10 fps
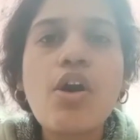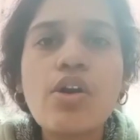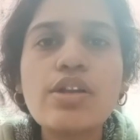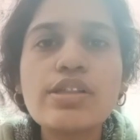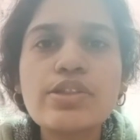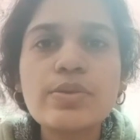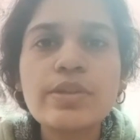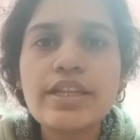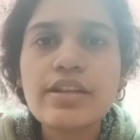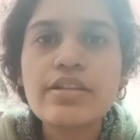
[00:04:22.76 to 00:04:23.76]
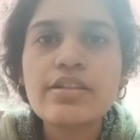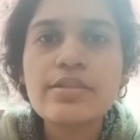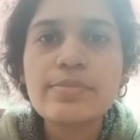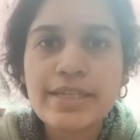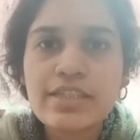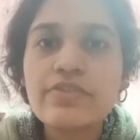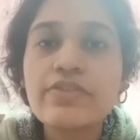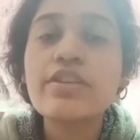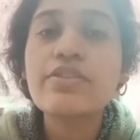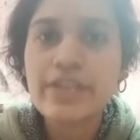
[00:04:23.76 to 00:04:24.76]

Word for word: Also, there are specific